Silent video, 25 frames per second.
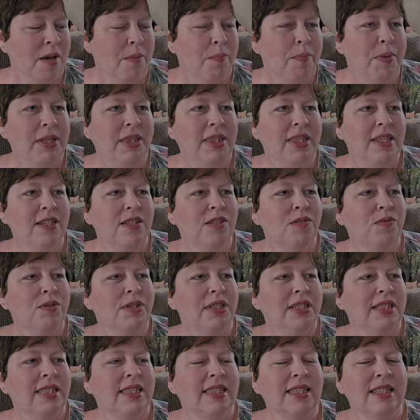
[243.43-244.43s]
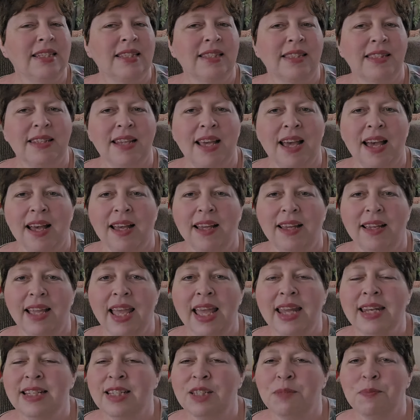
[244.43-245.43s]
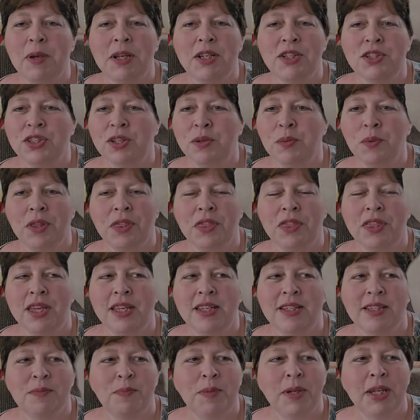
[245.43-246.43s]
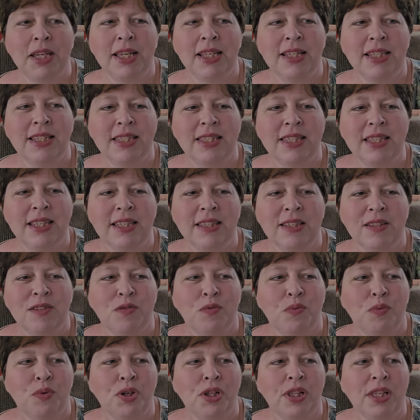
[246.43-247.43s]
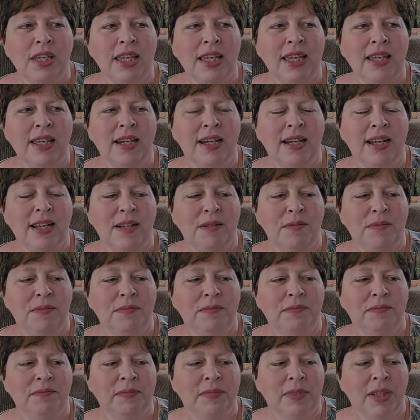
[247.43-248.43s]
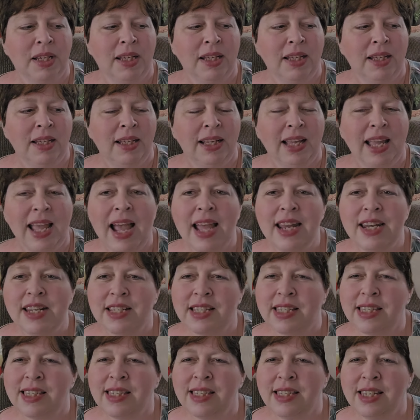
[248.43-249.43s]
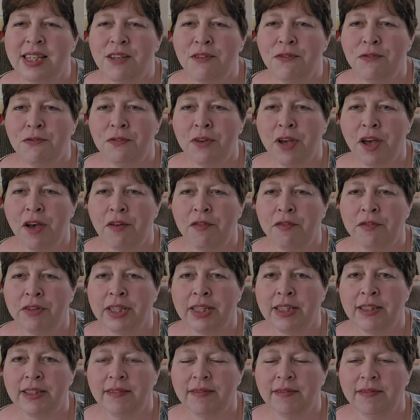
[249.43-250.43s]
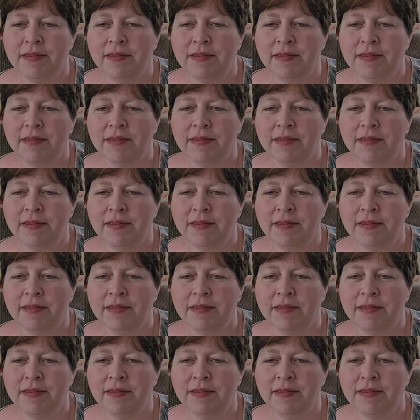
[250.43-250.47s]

But this was and especially with this, because this is really kind of stiff velvet.